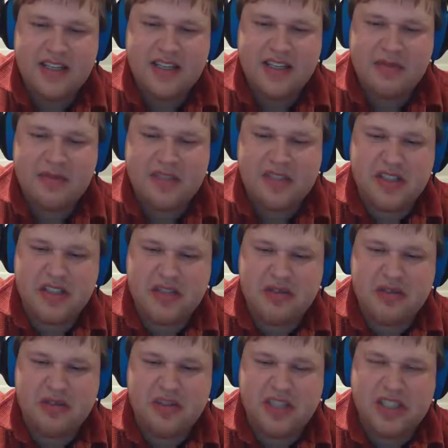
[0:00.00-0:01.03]
It was the
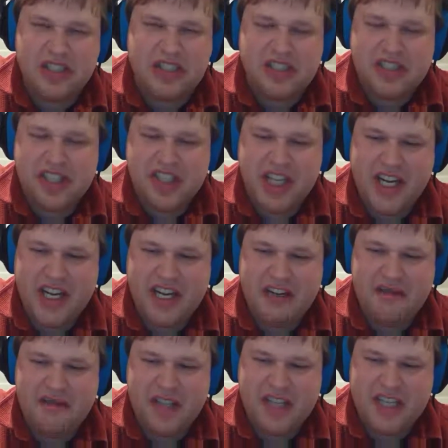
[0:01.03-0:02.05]
ghoulish
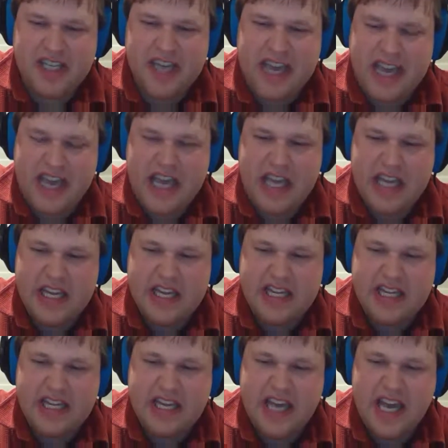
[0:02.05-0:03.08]
shade of decay,
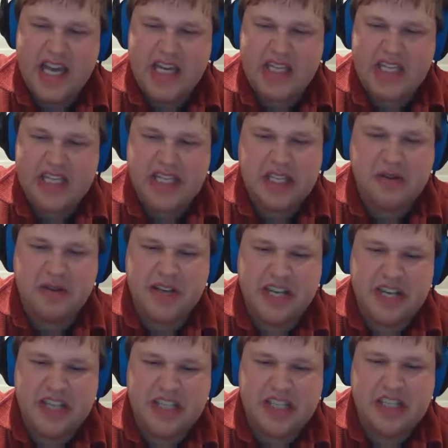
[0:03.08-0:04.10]

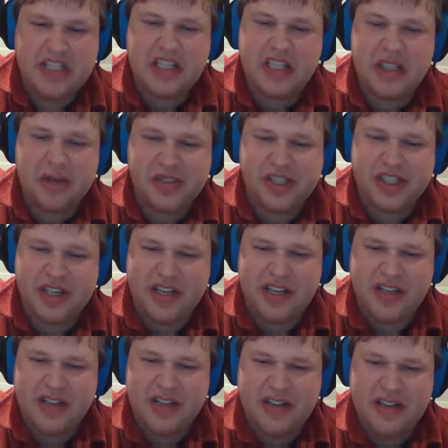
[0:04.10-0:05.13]
antiquity, and dissolution,
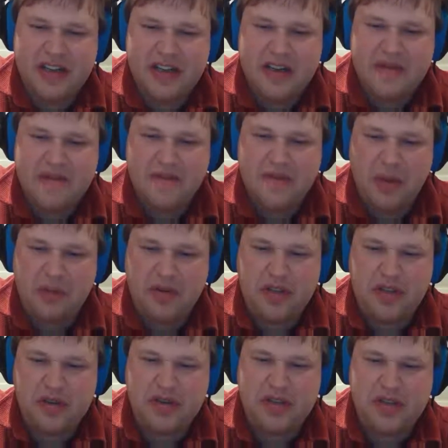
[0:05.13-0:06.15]
the
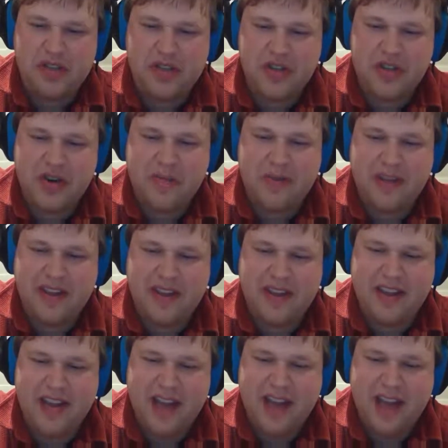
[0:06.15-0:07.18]
putrid
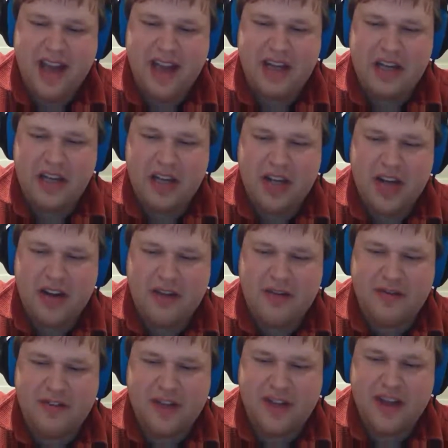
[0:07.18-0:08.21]
dripping eidolon
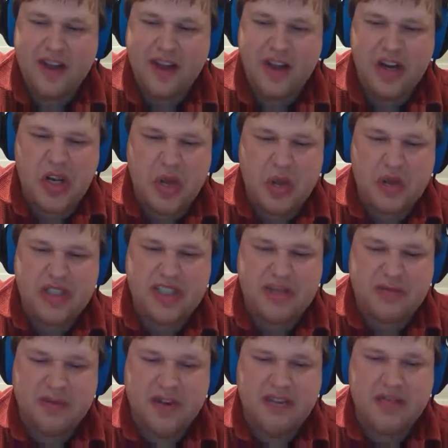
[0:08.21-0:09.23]
of
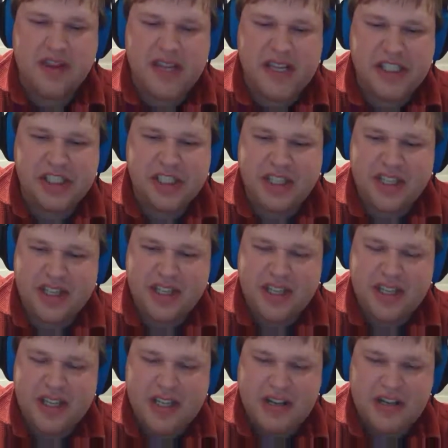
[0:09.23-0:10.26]
unwholesome revelation,
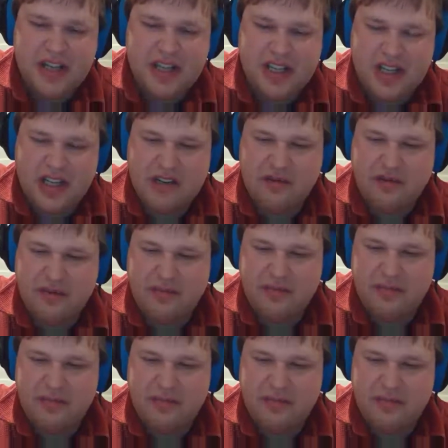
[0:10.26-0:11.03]
the awful